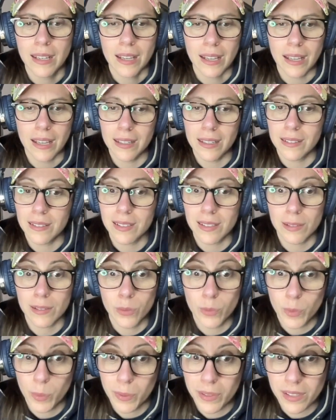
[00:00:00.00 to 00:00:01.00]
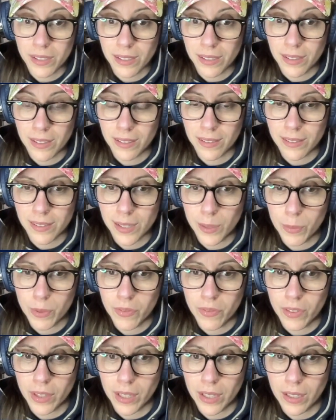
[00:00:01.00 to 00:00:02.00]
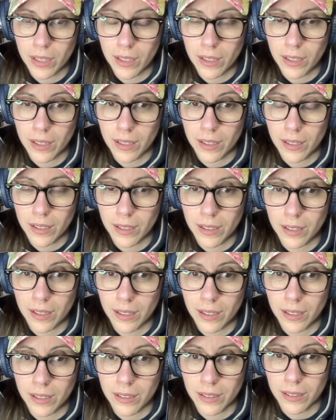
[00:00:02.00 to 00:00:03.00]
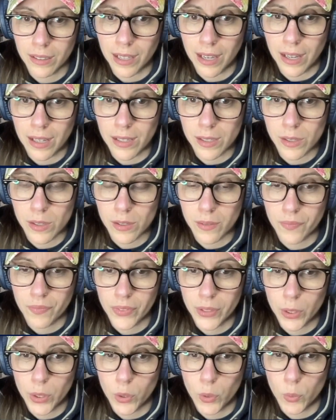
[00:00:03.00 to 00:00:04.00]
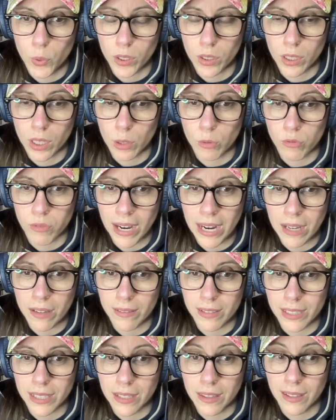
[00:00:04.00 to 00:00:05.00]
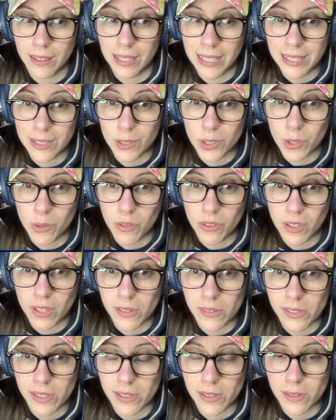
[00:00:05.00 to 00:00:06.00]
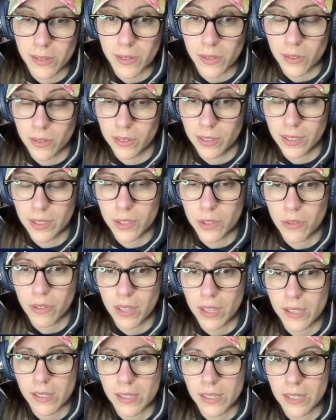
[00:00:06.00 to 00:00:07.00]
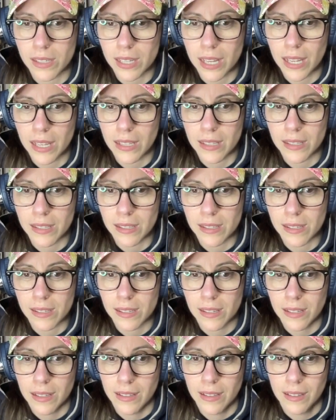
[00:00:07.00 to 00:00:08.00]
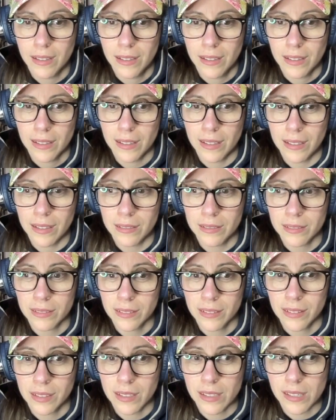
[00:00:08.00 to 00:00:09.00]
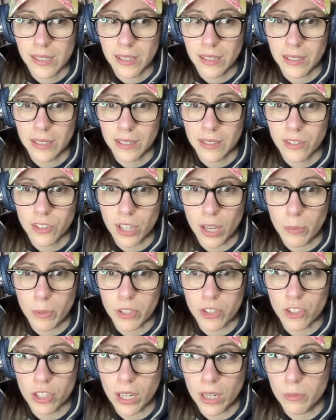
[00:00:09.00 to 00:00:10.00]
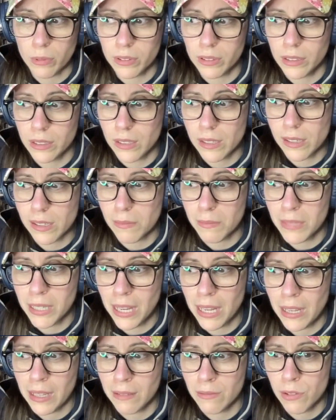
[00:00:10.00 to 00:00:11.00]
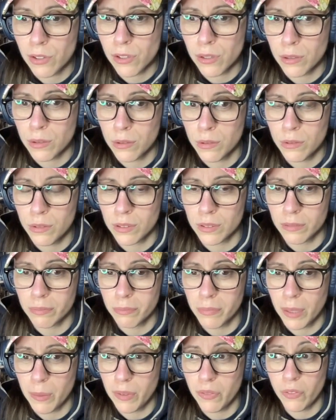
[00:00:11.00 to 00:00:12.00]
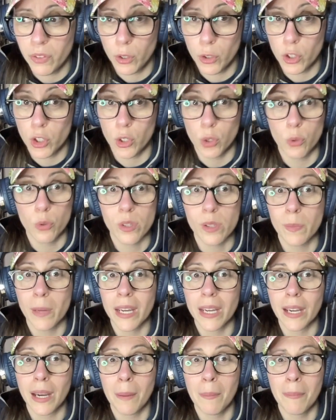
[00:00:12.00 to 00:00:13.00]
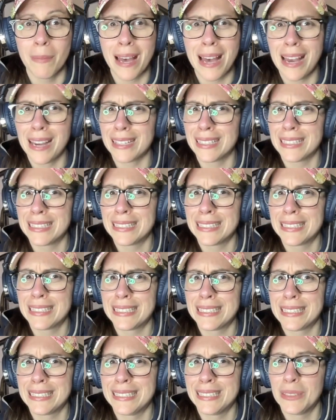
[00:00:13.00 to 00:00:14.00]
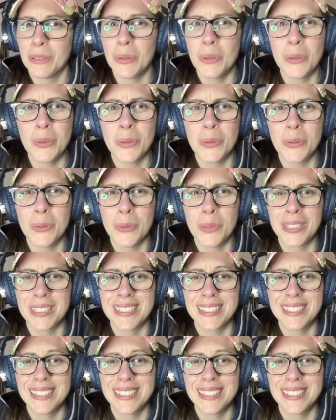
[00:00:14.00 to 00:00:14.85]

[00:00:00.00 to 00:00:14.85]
And soon we'll be seeing some of the uh, guys who were around in the late 2000s, early 2010s. You know, could see like Joba Chamberlain someday soon, or maybe Phil Hughes might come back. Ooh,